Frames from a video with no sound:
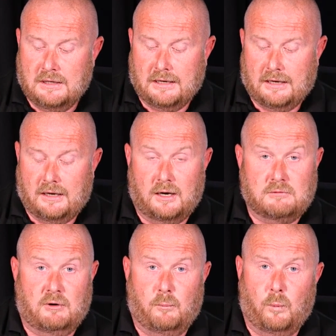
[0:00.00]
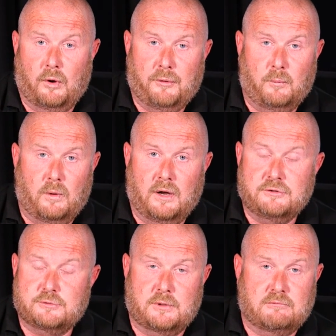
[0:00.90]
I run
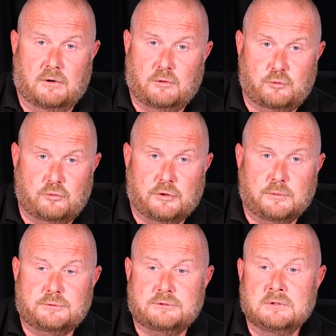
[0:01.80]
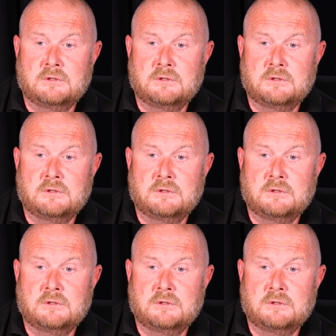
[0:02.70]
one-on-ones, we run groups,